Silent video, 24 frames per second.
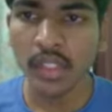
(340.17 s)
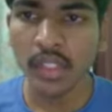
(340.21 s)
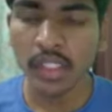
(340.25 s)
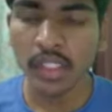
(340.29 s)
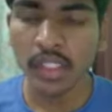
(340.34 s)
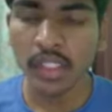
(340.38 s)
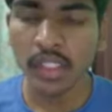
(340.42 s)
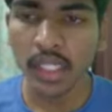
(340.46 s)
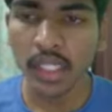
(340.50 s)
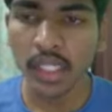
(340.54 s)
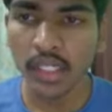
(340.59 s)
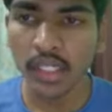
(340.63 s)

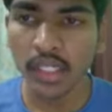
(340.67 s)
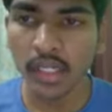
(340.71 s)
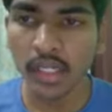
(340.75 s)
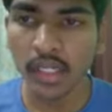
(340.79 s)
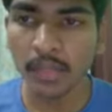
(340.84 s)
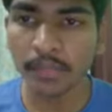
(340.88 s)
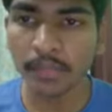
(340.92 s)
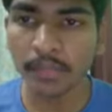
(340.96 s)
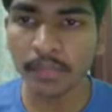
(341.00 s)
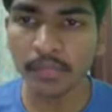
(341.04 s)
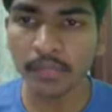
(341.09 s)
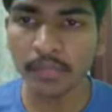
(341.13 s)
Then
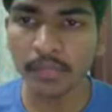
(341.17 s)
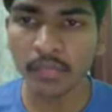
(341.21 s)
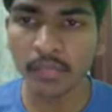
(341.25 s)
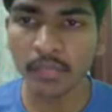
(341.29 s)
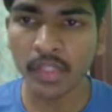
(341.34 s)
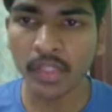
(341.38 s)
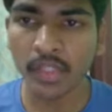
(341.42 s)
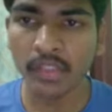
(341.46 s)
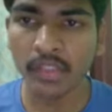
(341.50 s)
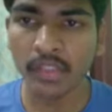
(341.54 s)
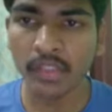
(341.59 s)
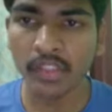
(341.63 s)

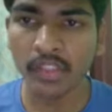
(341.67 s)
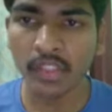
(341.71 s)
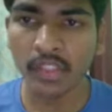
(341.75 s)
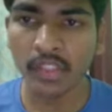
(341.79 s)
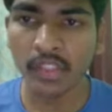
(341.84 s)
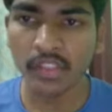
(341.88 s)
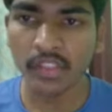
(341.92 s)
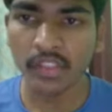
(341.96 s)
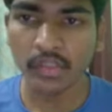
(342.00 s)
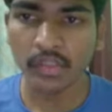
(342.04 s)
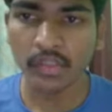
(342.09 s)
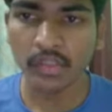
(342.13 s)
the
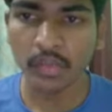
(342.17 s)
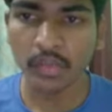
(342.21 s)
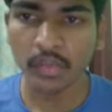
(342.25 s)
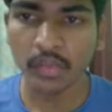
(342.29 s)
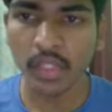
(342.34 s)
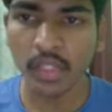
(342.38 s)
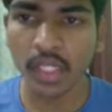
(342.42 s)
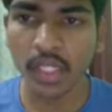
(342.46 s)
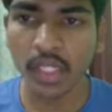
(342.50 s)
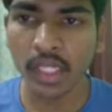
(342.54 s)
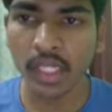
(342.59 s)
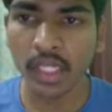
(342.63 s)
choice is
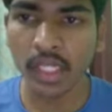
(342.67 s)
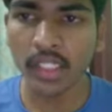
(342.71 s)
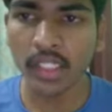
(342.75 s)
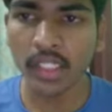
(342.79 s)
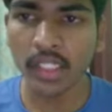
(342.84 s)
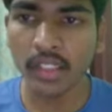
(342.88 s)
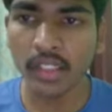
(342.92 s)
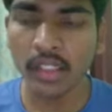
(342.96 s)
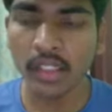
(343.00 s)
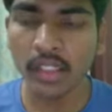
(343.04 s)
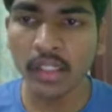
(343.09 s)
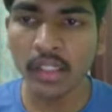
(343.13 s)
1 and
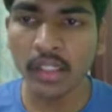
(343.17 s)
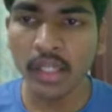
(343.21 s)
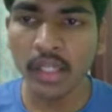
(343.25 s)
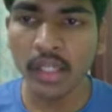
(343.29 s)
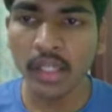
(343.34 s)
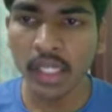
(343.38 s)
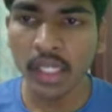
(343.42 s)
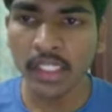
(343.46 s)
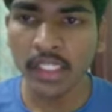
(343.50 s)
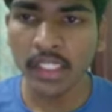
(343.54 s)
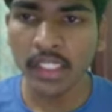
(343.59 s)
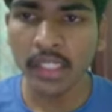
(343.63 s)

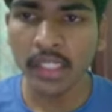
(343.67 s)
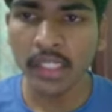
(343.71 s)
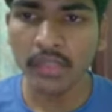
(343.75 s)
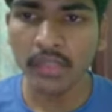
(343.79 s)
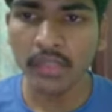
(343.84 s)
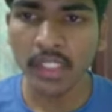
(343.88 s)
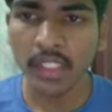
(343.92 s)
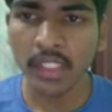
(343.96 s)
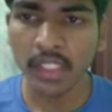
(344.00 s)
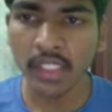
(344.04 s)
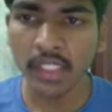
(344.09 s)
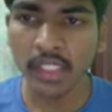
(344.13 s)
I give
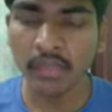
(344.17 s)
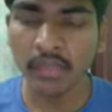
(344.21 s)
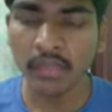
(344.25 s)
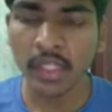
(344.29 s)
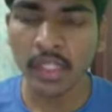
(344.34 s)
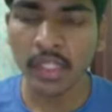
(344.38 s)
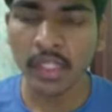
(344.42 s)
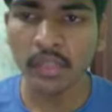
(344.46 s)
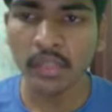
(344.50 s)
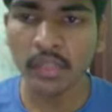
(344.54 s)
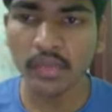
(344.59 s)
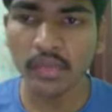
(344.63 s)
the value